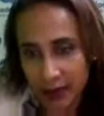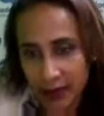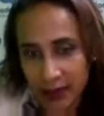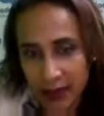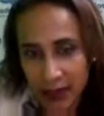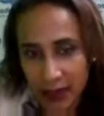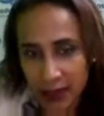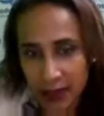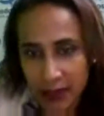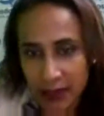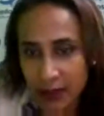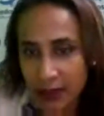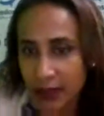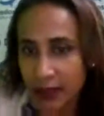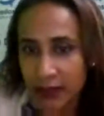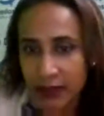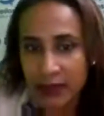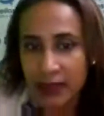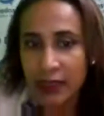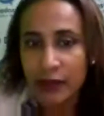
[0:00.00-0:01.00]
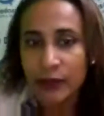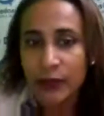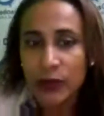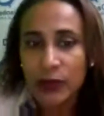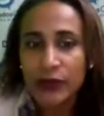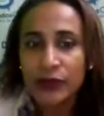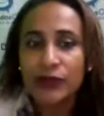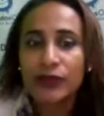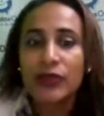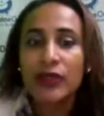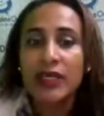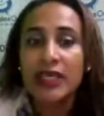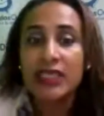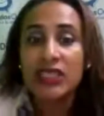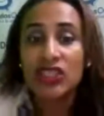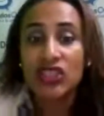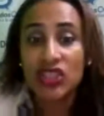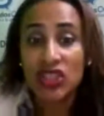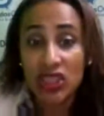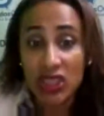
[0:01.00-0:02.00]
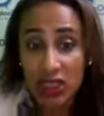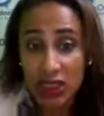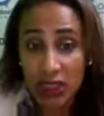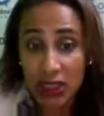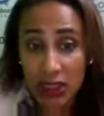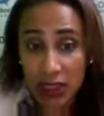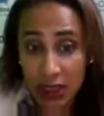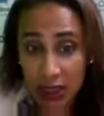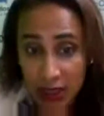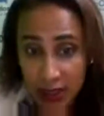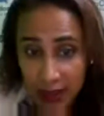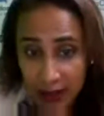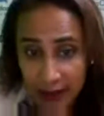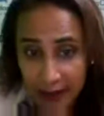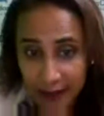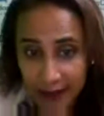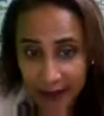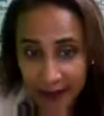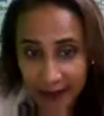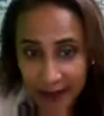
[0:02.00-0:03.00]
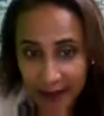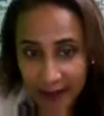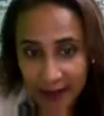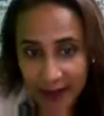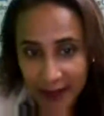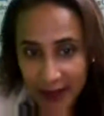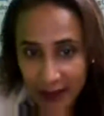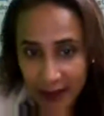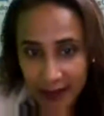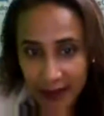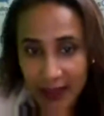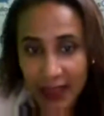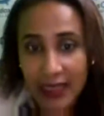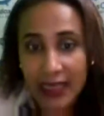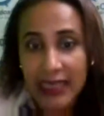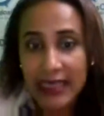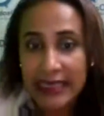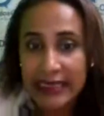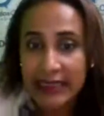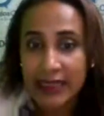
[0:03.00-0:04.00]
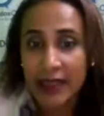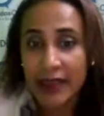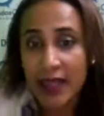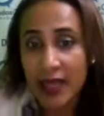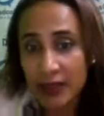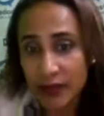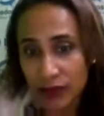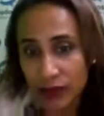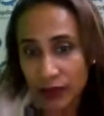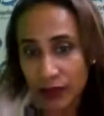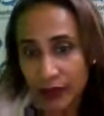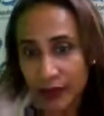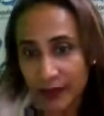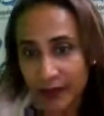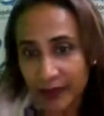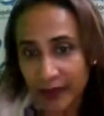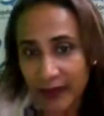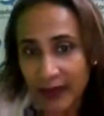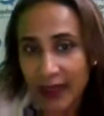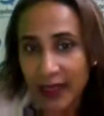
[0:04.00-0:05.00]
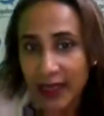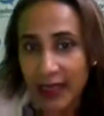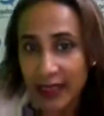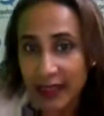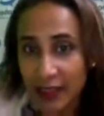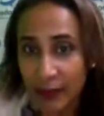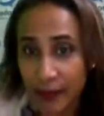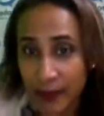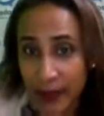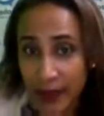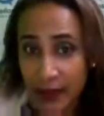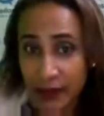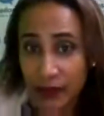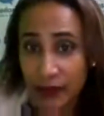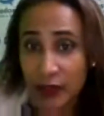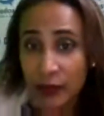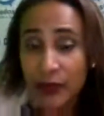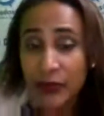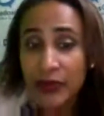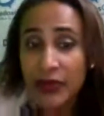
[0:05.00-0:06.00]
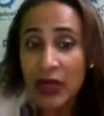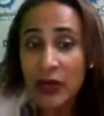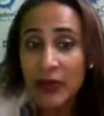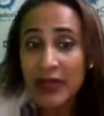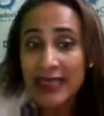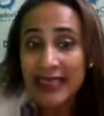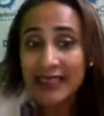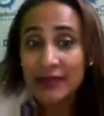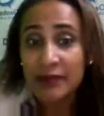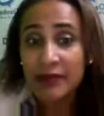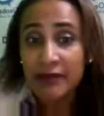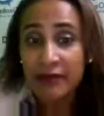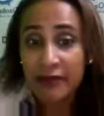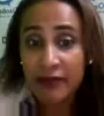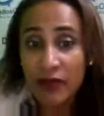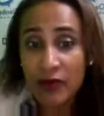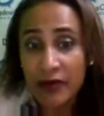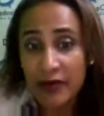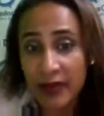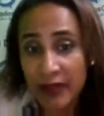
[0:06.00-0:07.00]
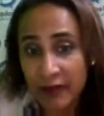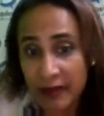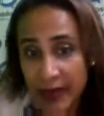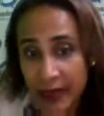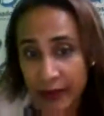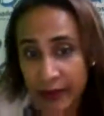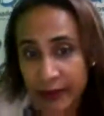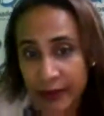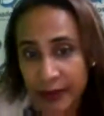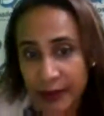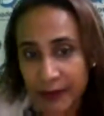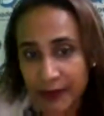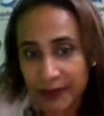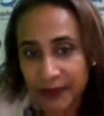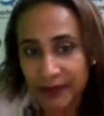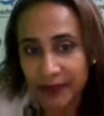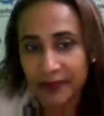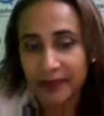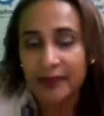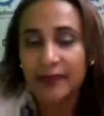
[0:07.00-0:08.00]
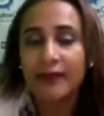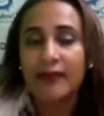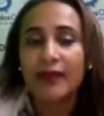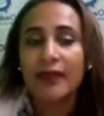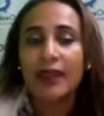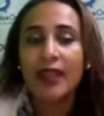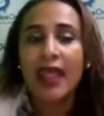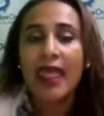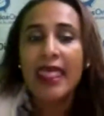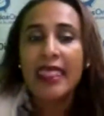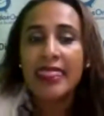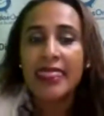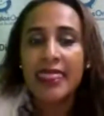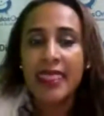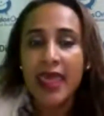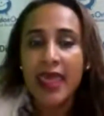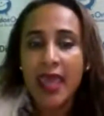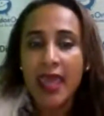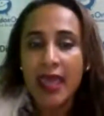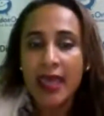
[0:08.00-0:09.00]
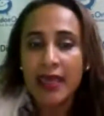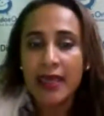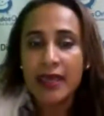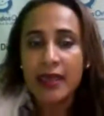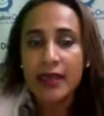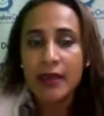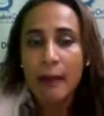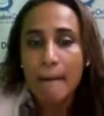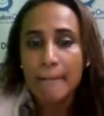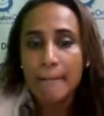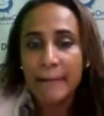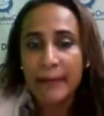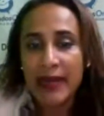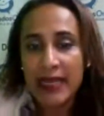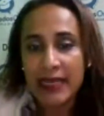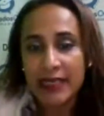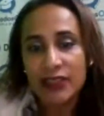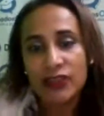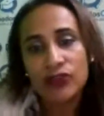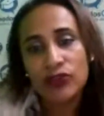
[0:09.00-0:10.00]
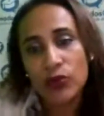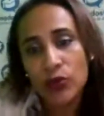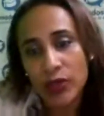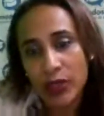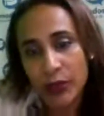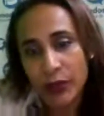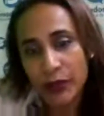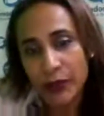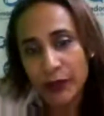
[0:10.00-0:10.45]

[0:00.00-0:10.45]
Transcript: You can see these examples. She is a dancer. The personal pronoun is before the verbs. They play soccer.